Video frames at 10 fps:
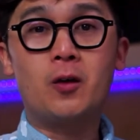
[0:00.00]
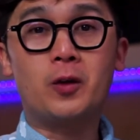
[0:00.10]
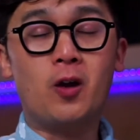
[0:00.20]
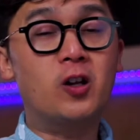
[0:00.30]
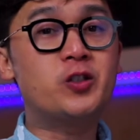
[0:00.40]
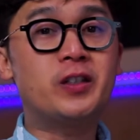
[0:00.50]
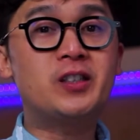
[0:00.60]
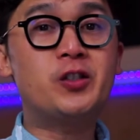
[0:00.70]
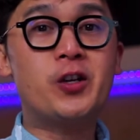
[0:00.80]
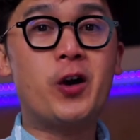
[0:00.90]
We also need
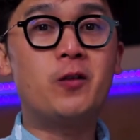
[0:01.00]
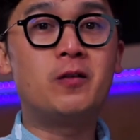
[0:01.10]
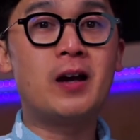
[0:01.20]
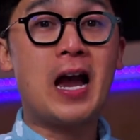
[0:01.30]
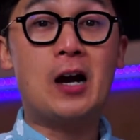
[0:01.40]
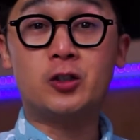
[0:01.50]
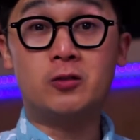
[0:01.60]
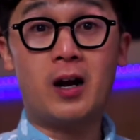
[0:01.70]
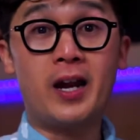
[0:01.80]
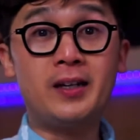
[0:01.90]
to know how to
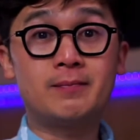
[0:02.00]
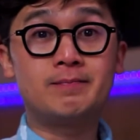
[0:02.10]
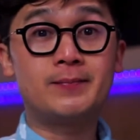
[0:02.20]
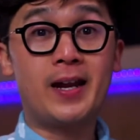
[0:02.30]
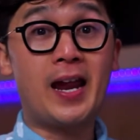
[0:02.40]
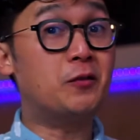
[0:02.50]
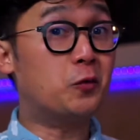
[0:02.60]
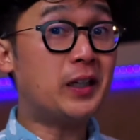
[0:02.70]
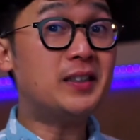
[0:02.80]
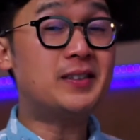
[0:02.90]
write and
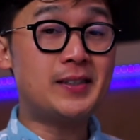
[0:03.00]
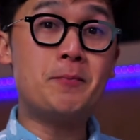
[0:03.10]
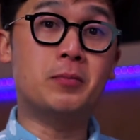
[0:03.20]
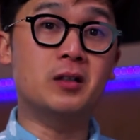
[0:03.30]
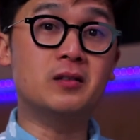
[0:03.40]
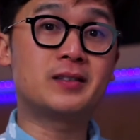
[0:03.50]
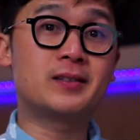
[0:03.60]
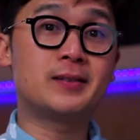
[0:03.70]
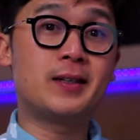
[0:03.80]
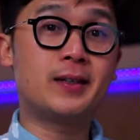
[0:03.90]
read
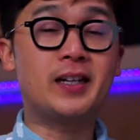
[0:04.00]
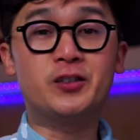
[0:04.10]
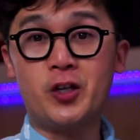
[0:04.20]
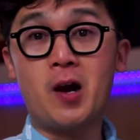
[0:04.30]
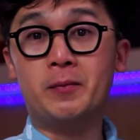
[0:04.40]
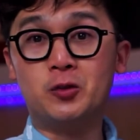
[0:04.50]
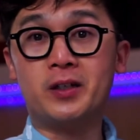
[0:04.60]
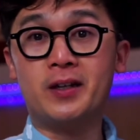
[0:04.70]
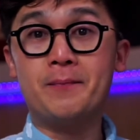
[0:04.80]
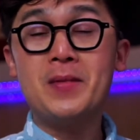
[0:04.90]
symbols in geometry.